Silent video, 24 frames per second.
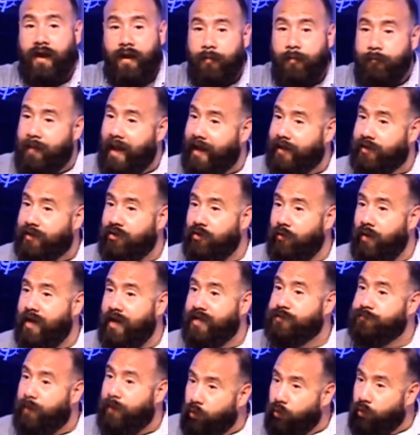come back to
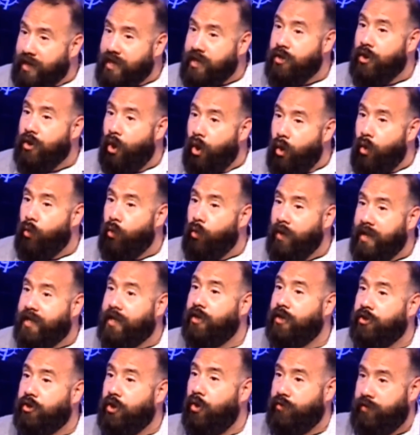us, but we know we
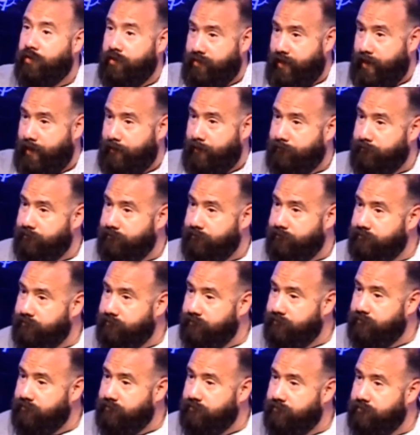can go to them.
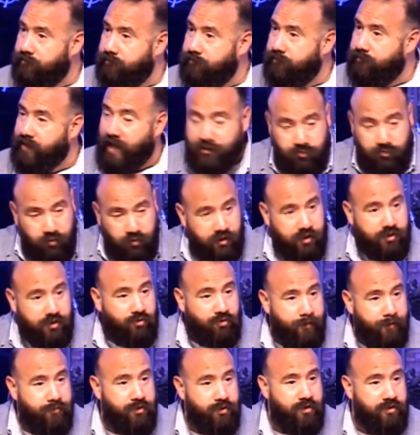That's what the
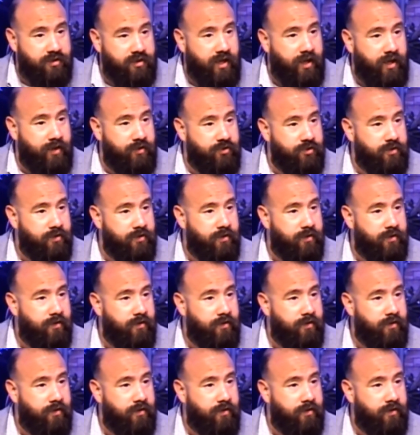scriptures teach.